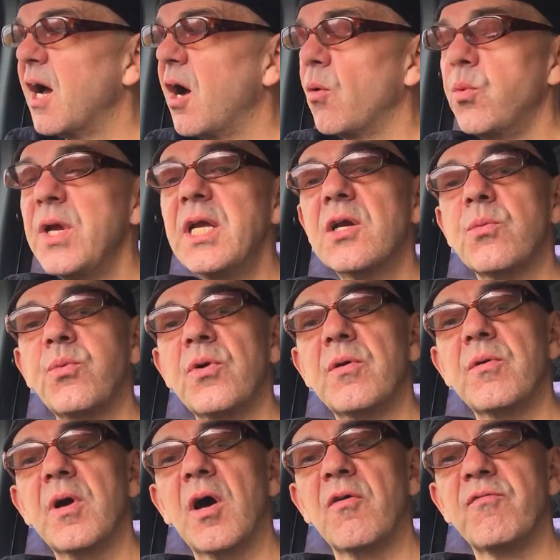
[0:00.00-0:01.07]
a week
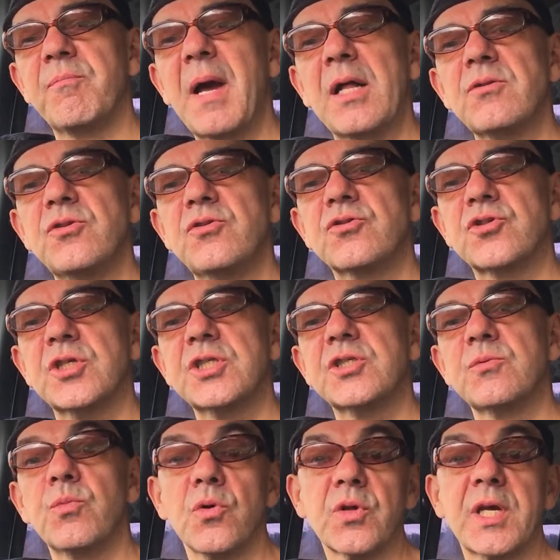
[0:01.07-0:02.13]
of
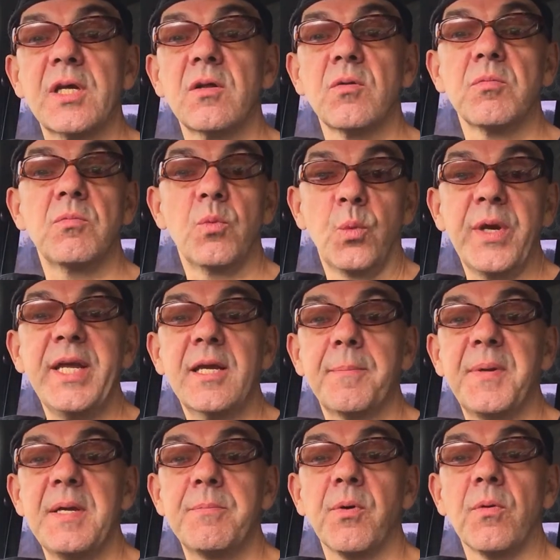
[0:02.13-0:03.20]
malnutrition will kill weak
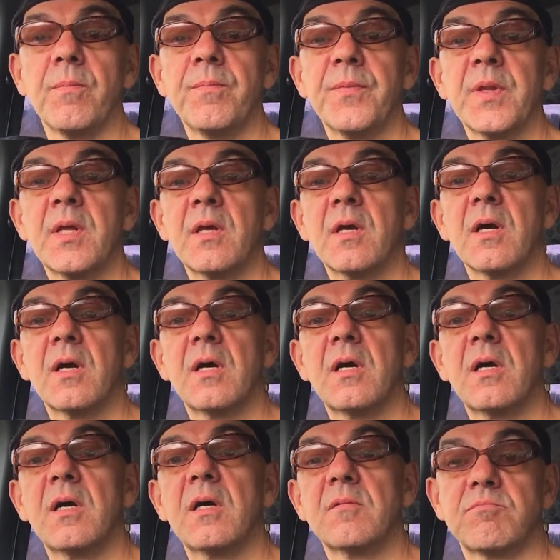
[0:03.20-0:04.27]
people.
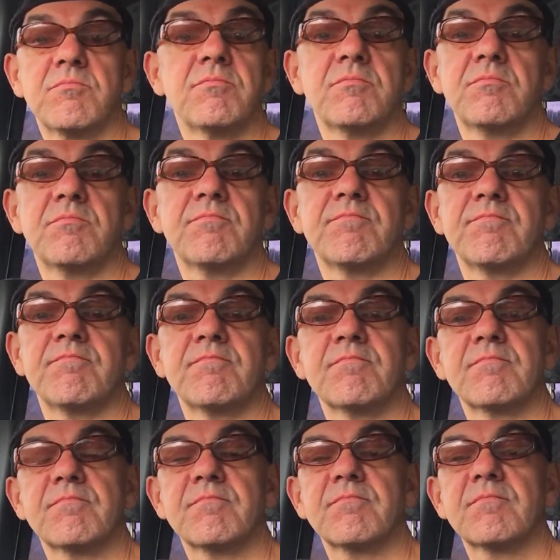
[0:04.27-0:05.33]
And
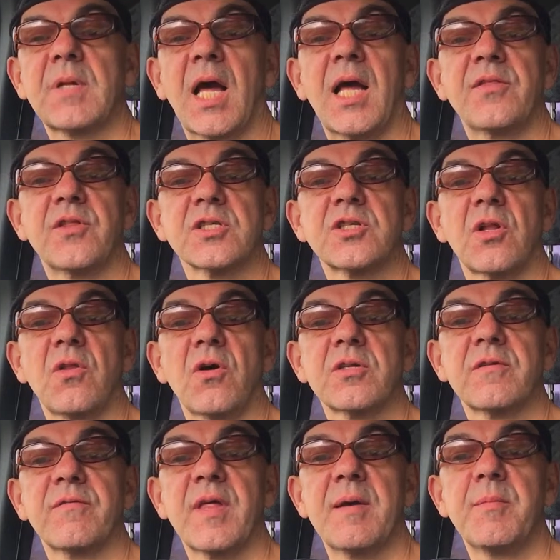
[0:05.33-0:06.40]
there's a lot
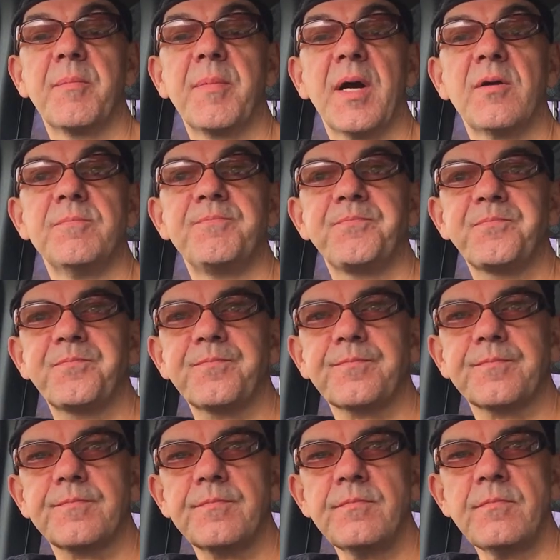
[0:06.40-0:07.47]
of them about.
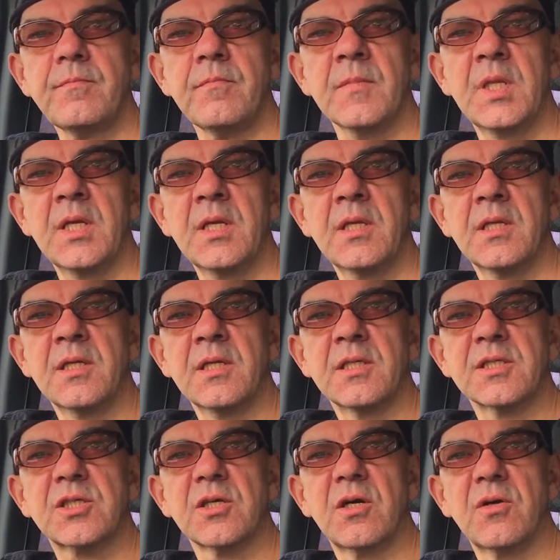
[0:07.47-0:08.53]

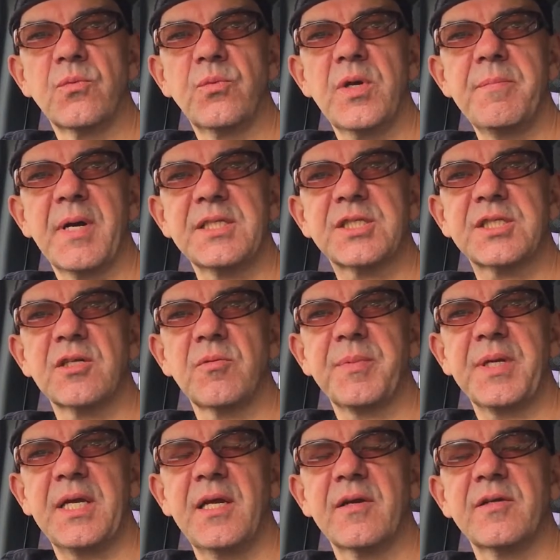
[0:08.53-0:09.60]
So we might still
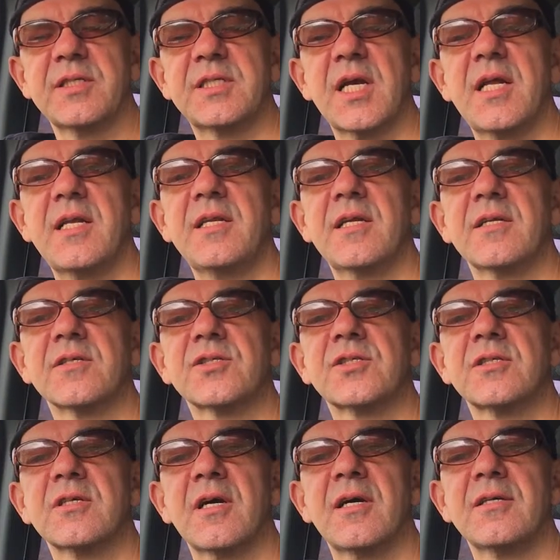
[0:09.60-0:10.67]
be here in 10
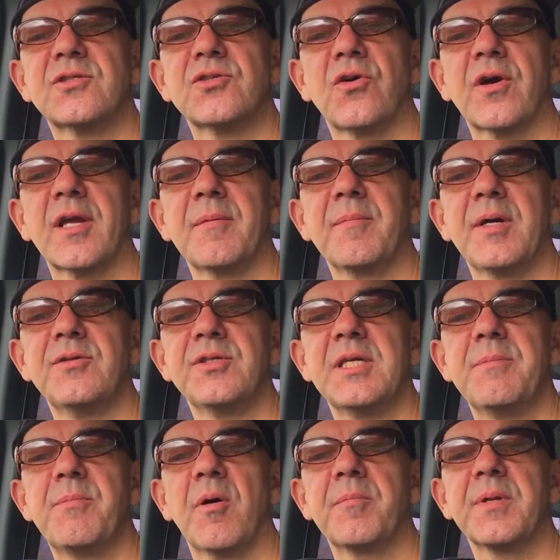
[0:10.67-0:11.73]
years talking about
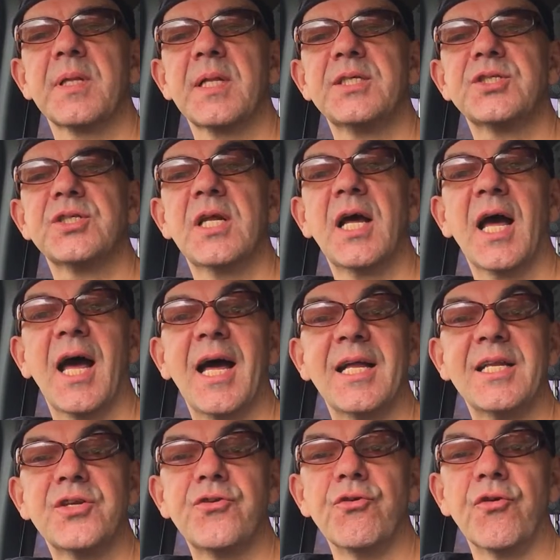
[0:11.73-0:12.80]
depopulation
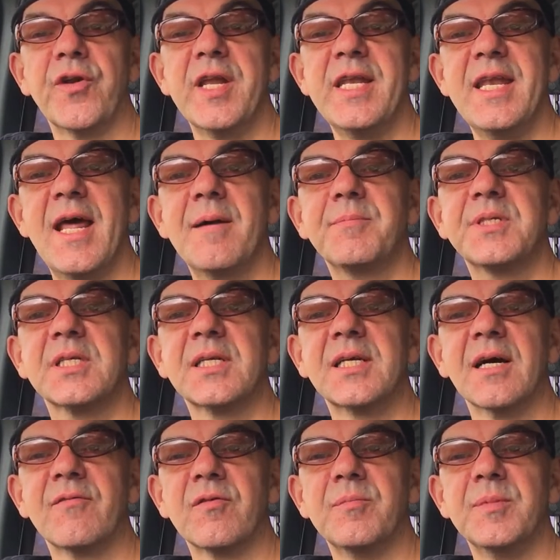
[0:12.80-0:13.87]
and your inept
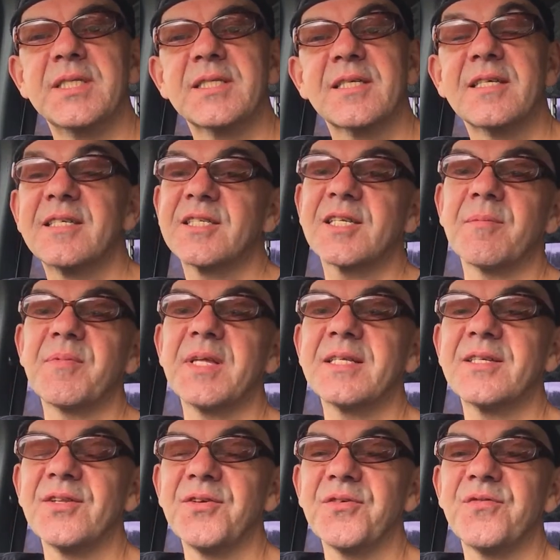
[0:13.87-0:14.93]
government. Something
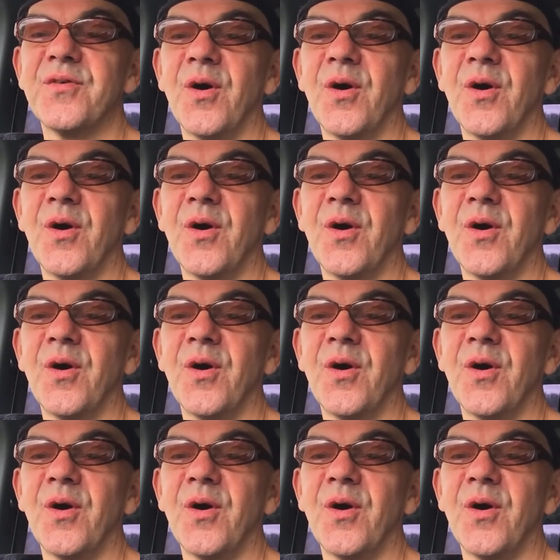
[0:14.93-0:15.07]
to look